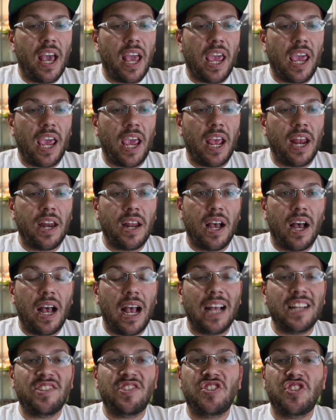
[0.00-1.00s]
And
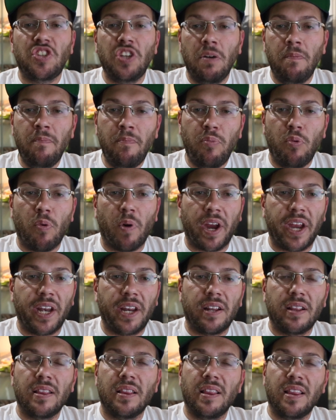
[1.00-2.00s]
at some
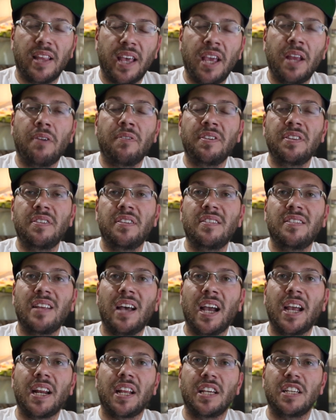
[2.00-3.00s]
point later in the
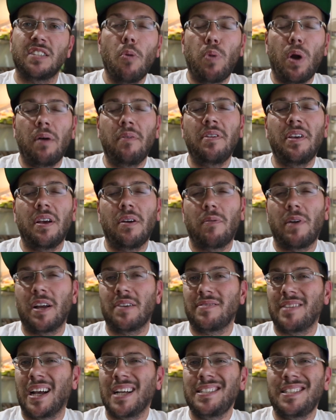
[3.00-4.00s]
90s, probably
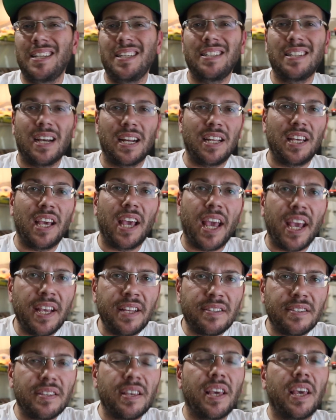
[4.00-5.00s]
around
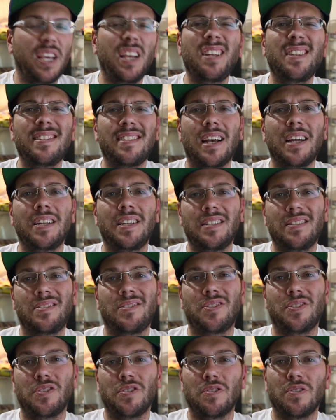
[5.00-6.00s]
1998, he
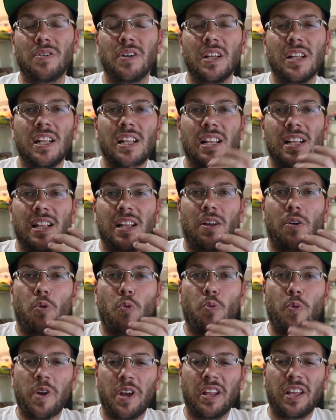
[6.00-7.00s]
decided to
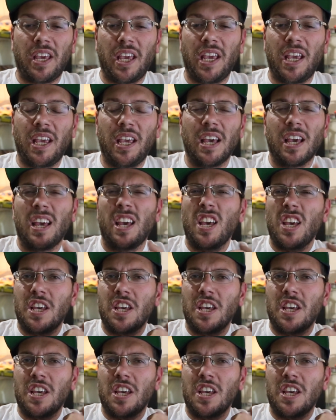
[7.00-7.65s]
really